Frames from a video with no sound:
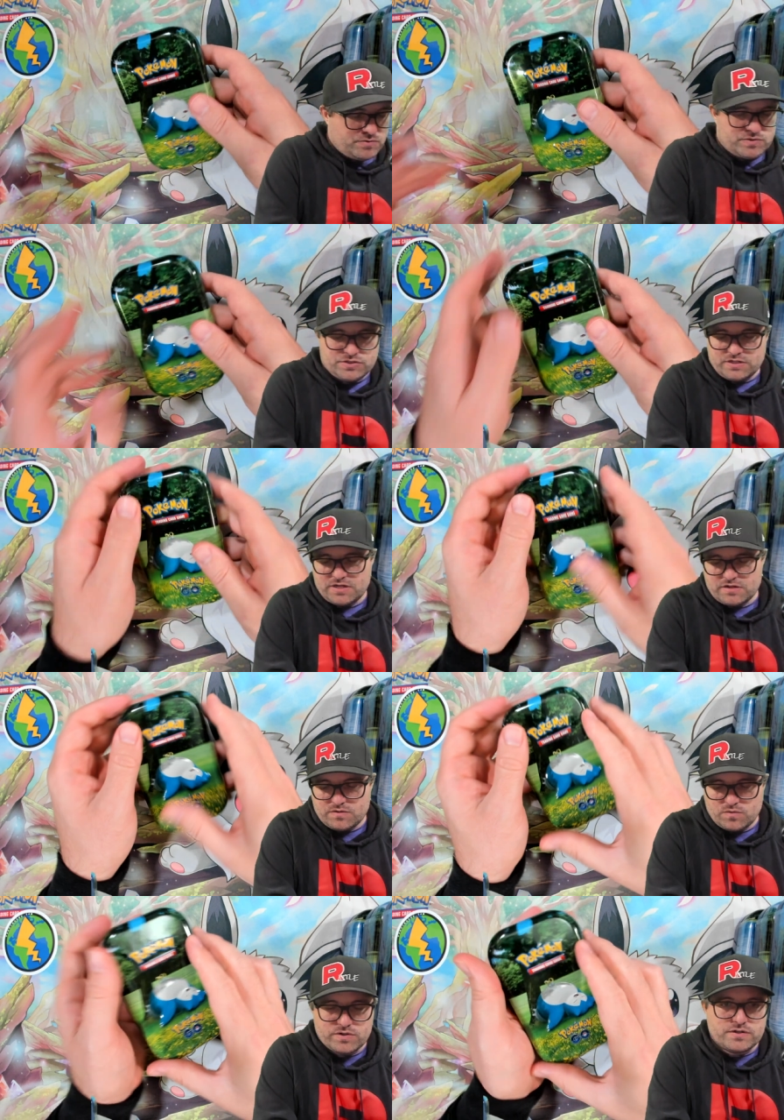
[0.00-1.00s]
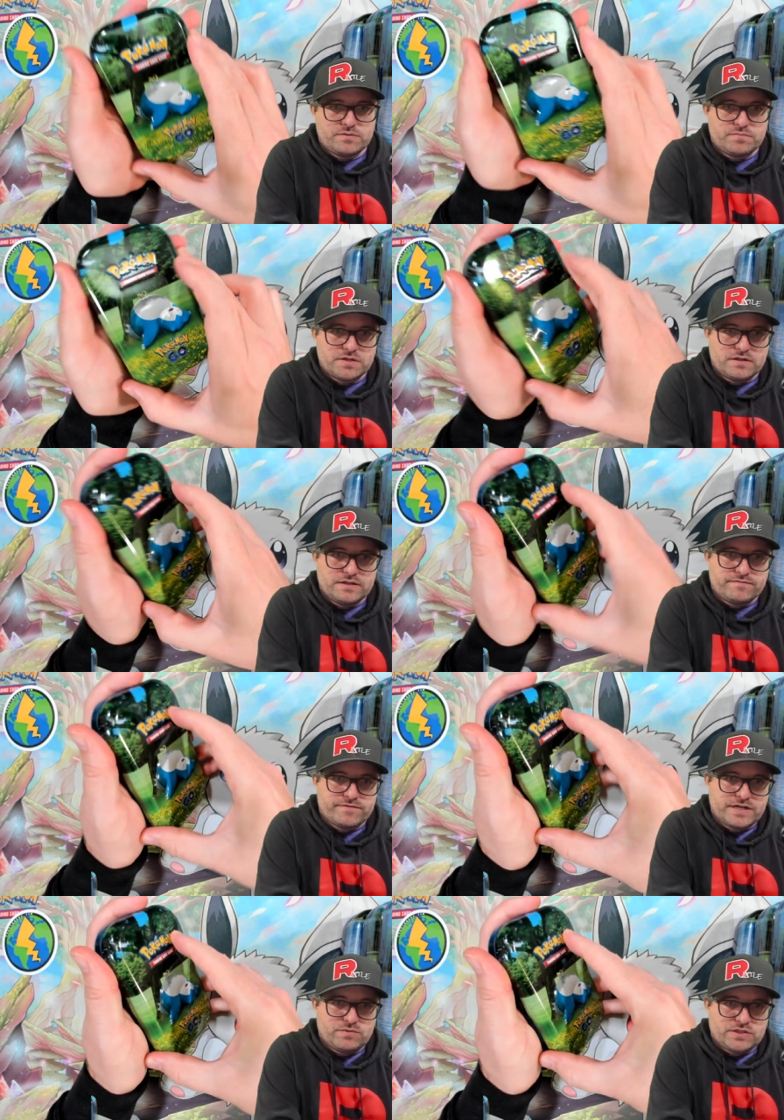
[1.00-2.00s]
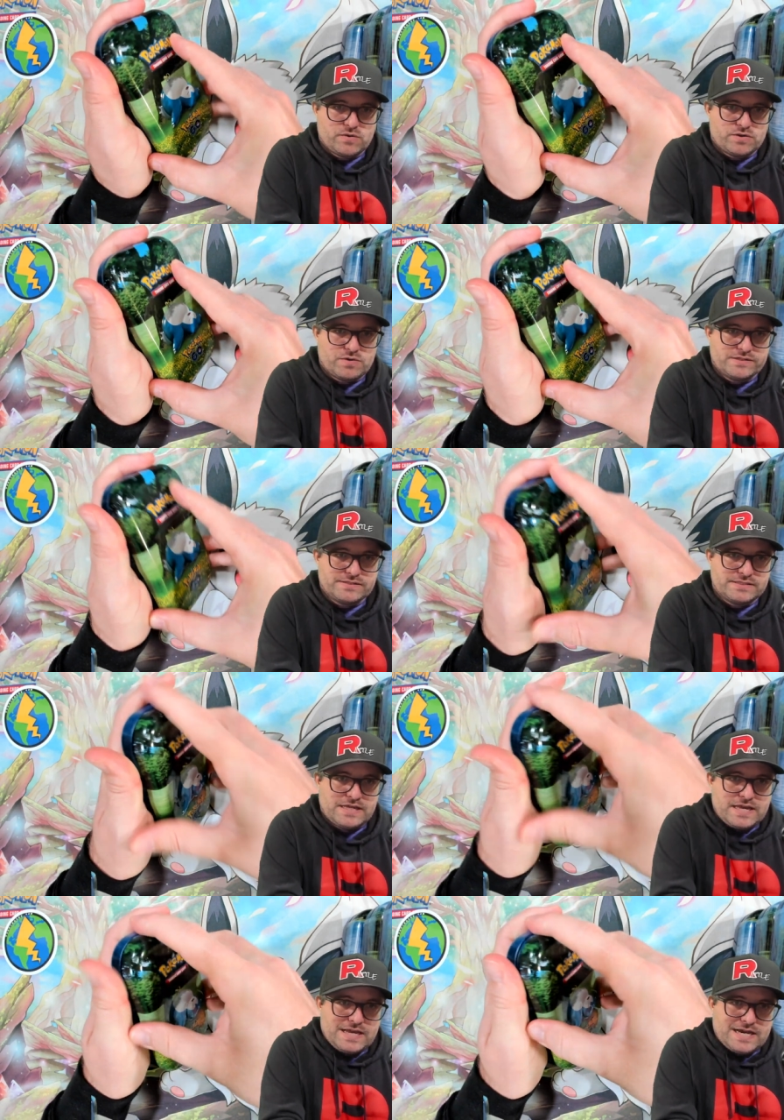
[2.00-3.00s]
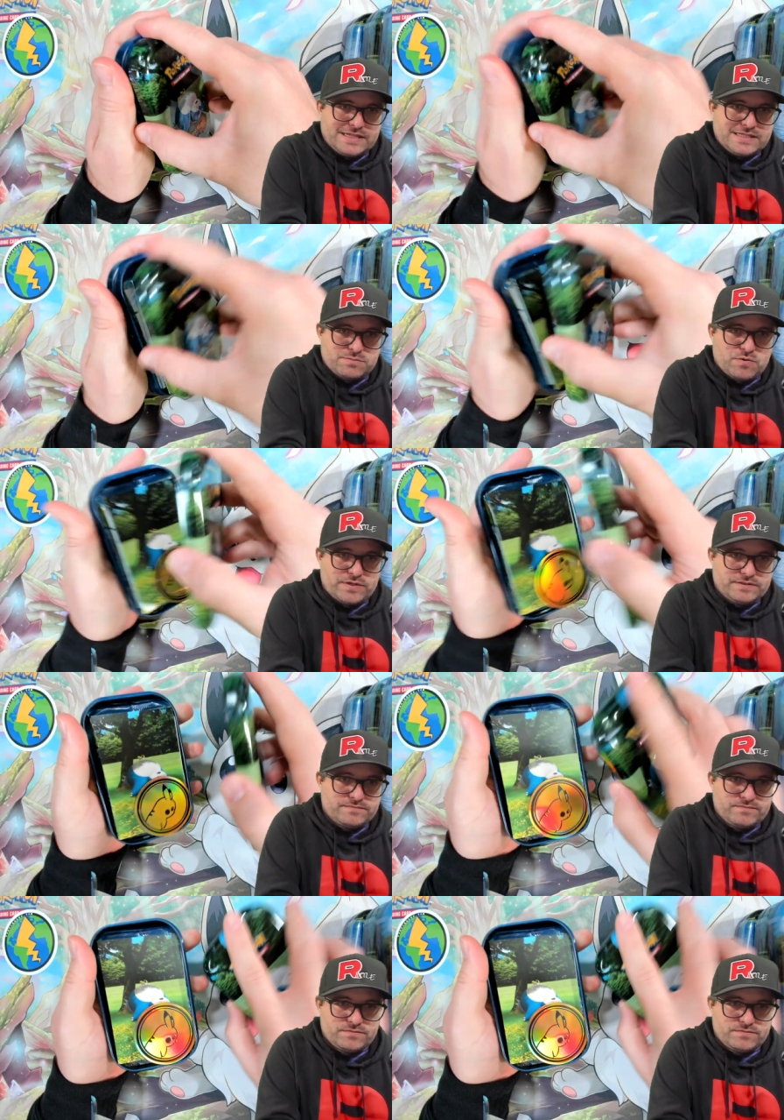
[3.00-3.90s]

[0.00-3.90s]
we should have gone an order, but I forget what the order was at this point.